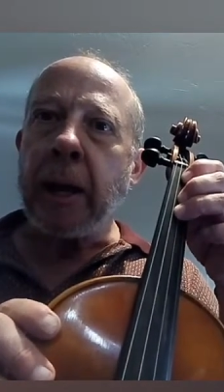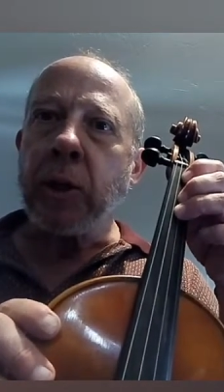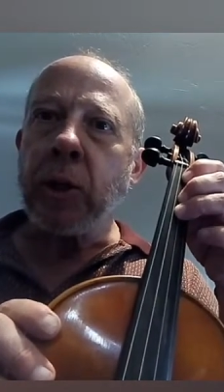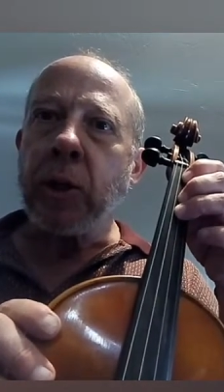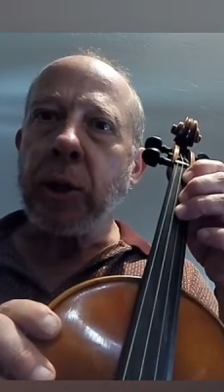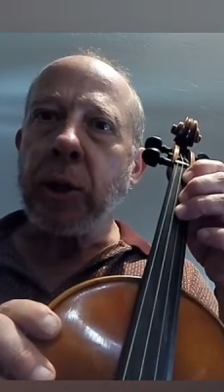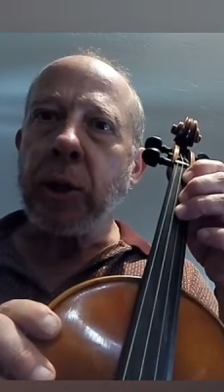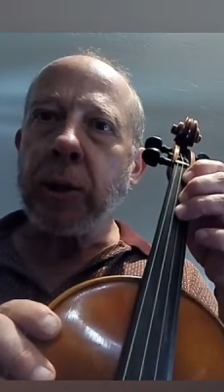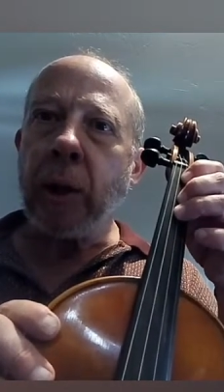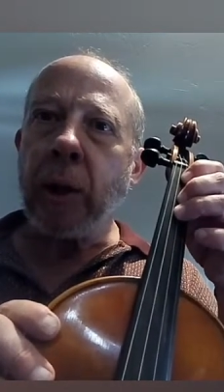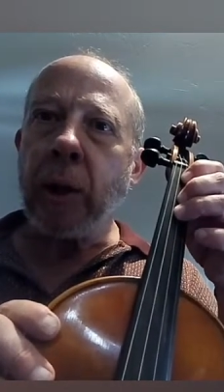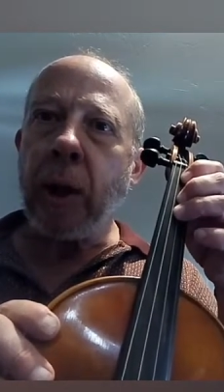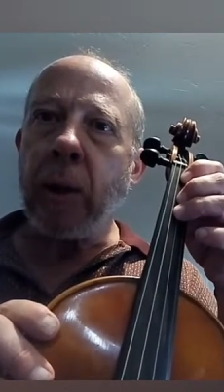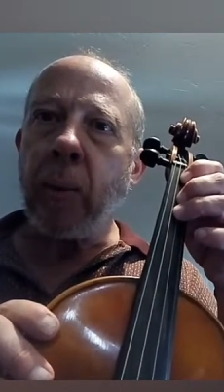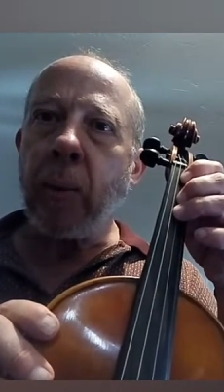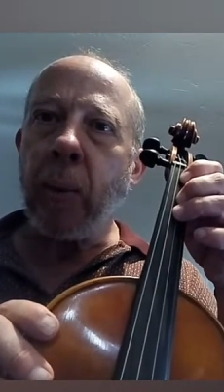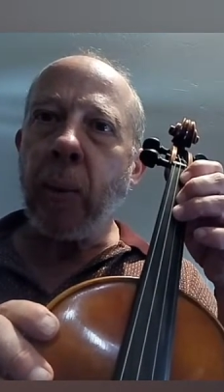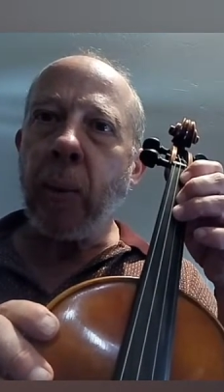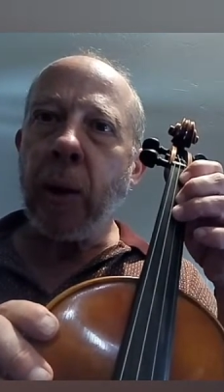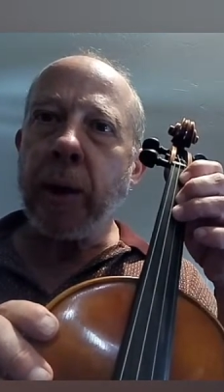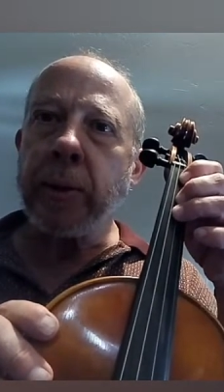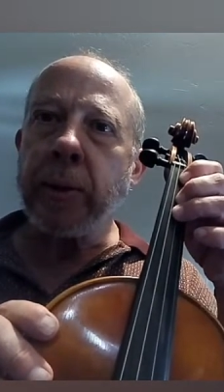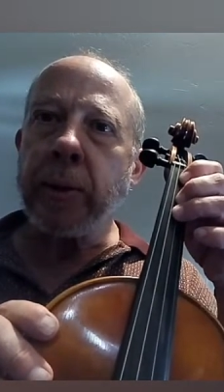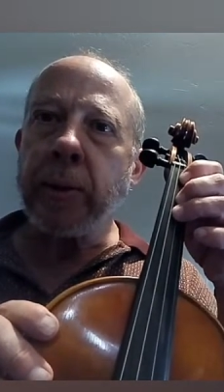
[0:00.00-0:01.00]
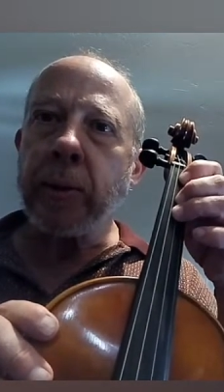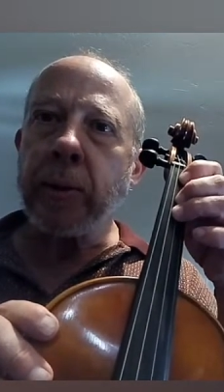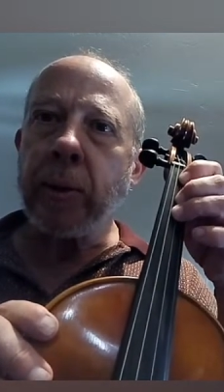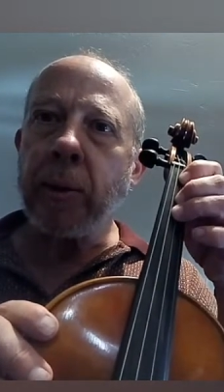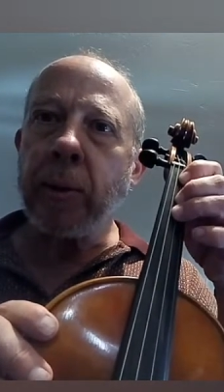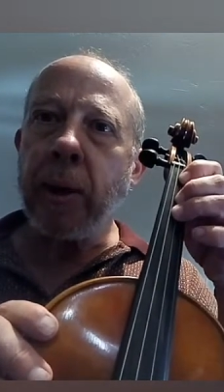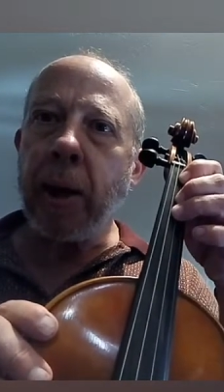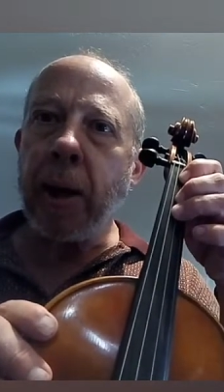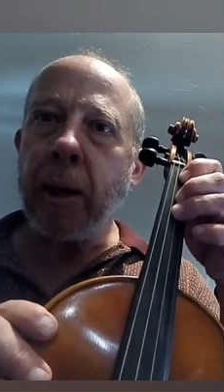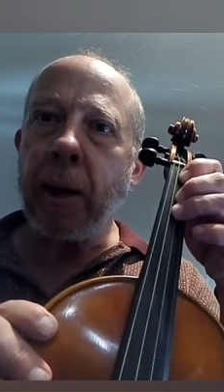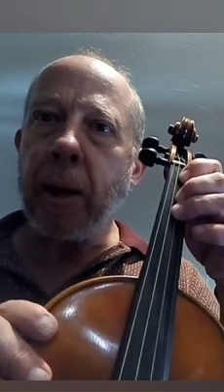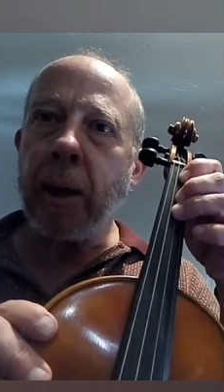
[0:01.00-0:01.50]
just on one
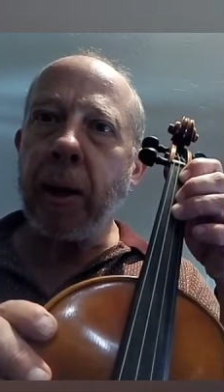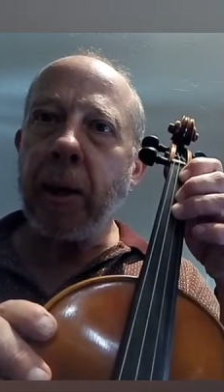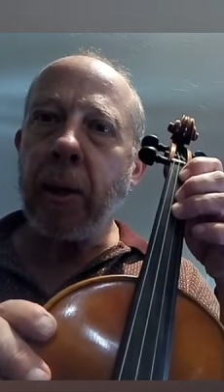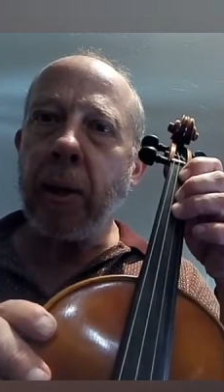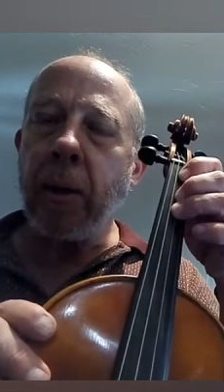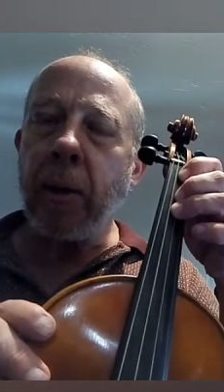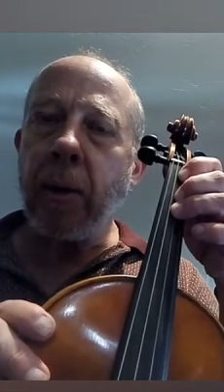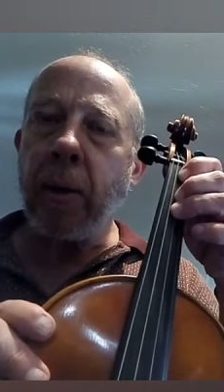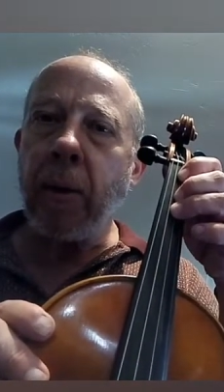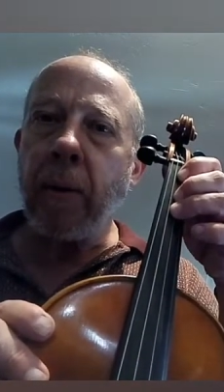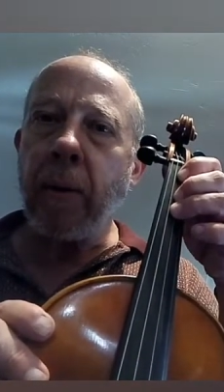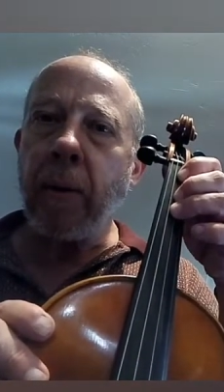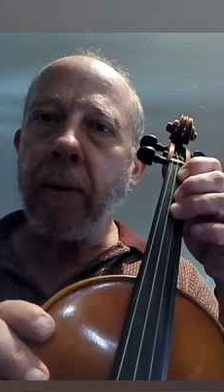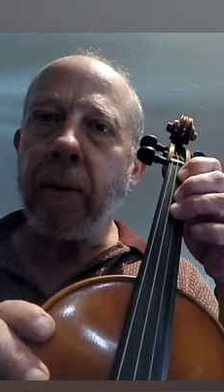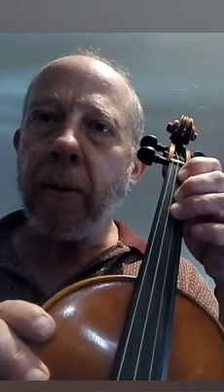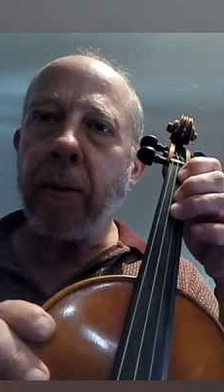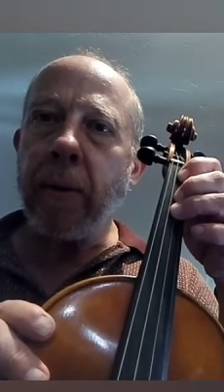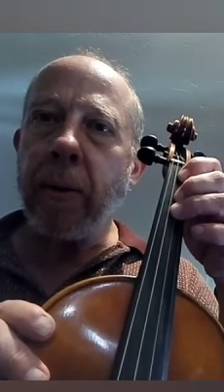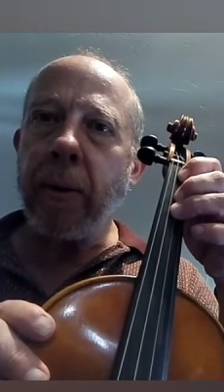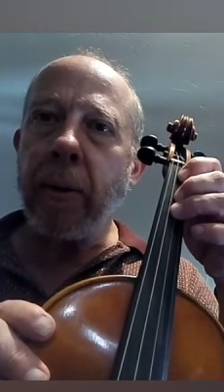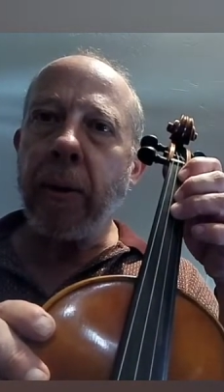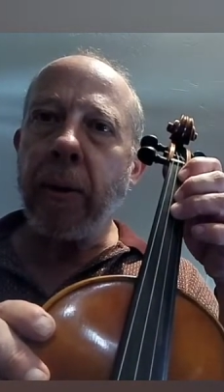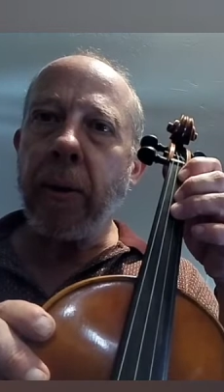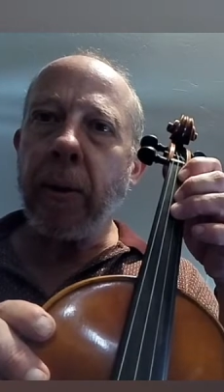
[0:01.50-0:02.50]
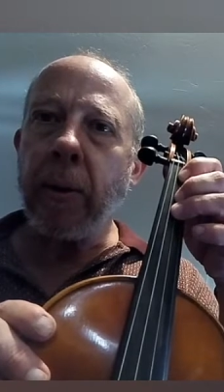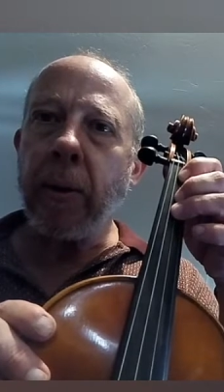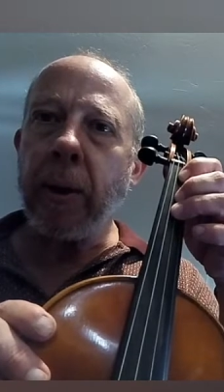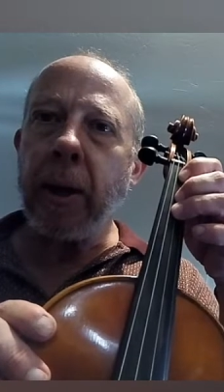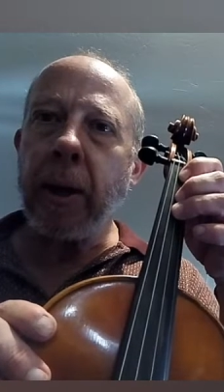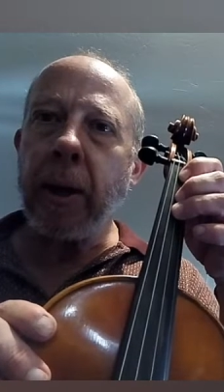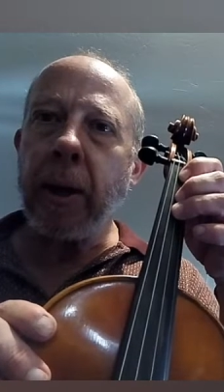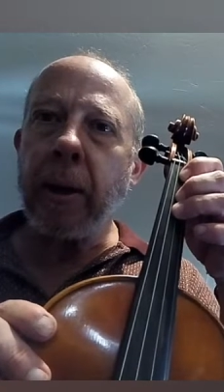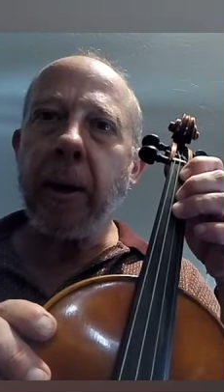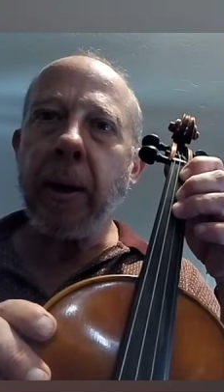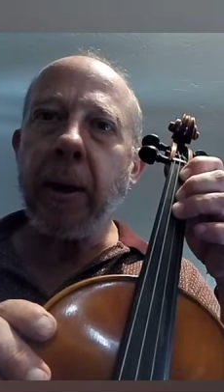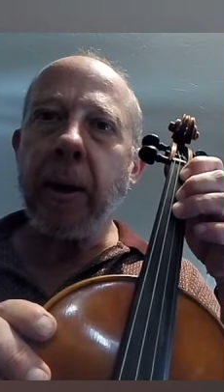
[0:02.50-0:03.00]
string your
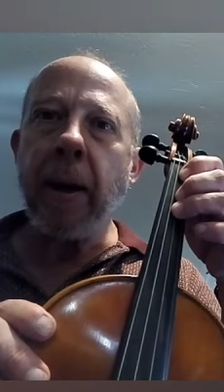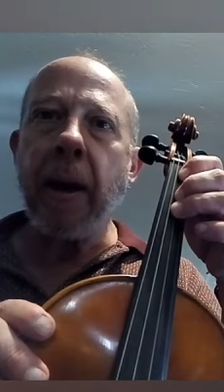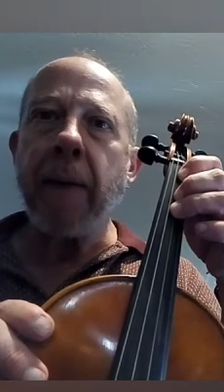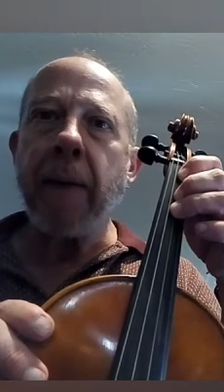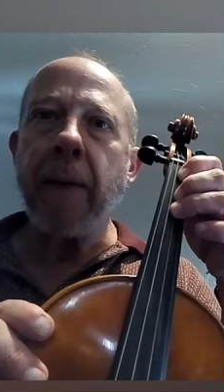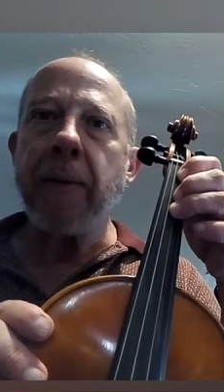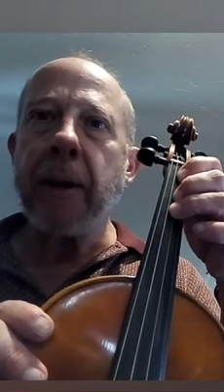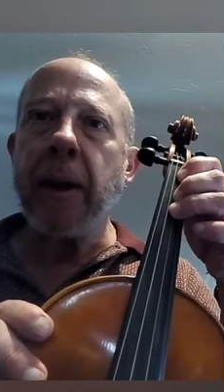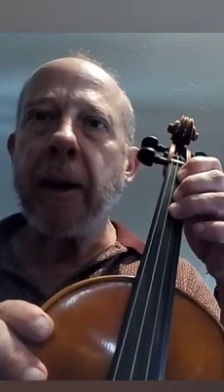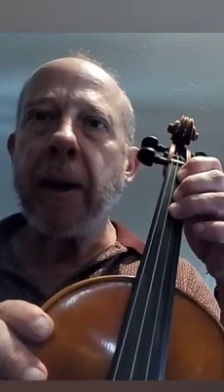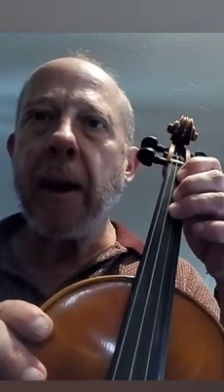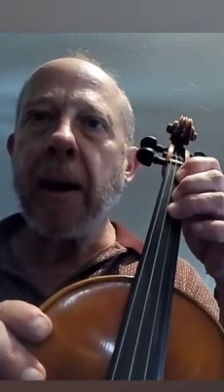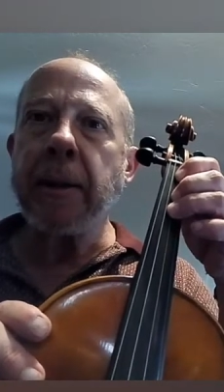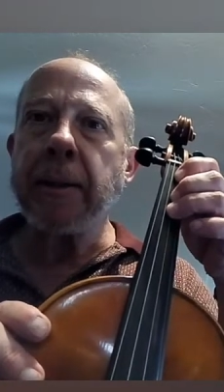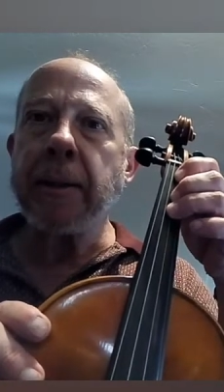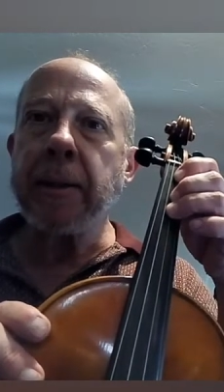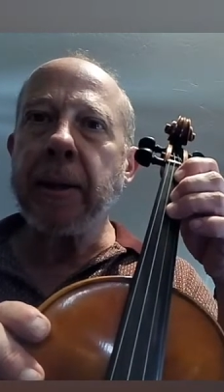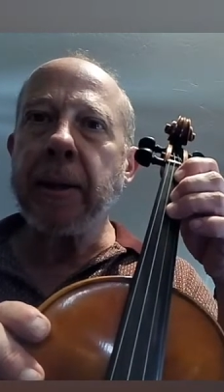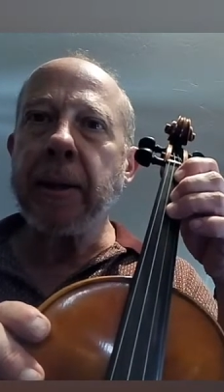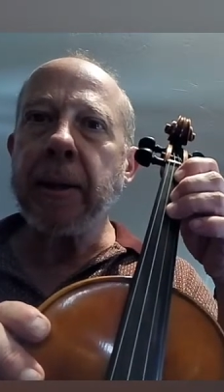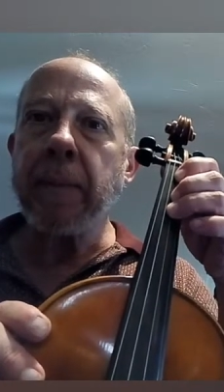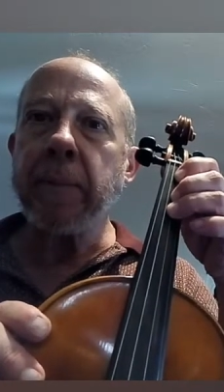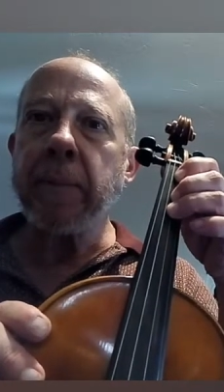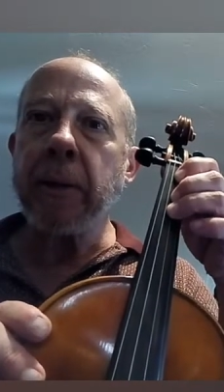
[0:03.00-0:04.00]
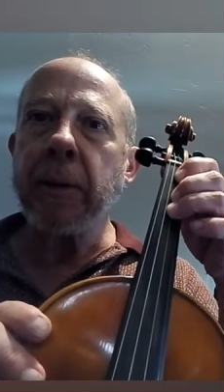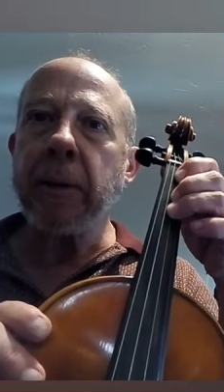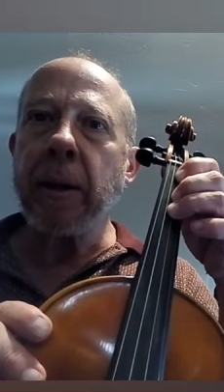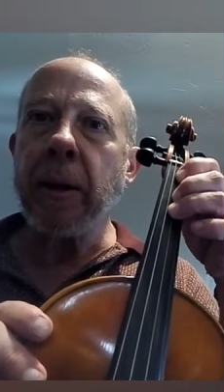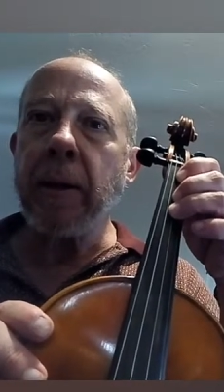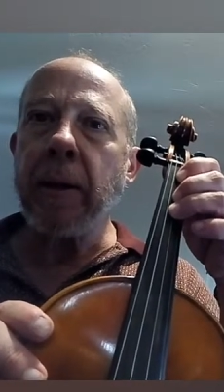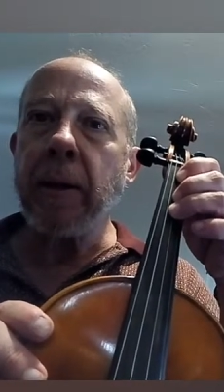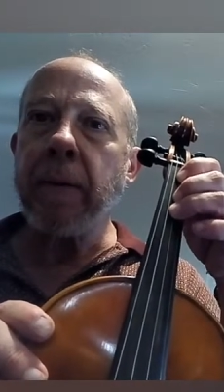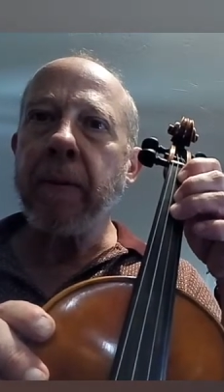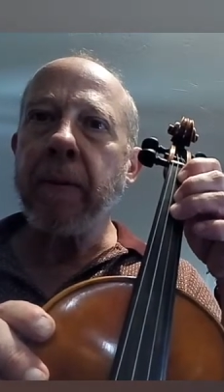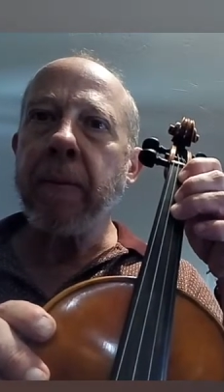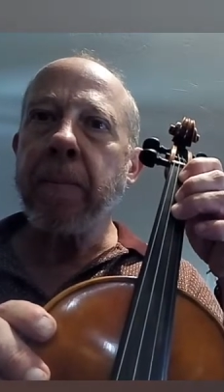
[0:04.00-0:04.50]
kid can have a concept
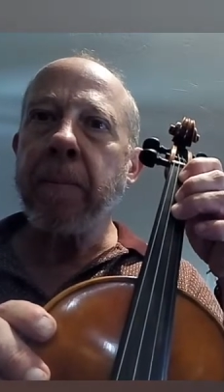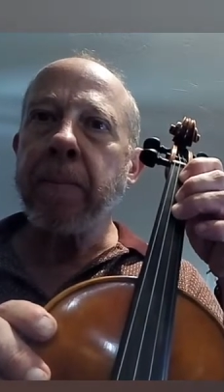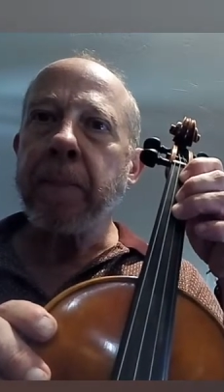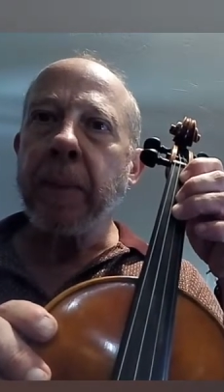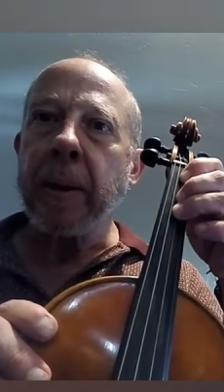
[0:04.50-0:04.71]
of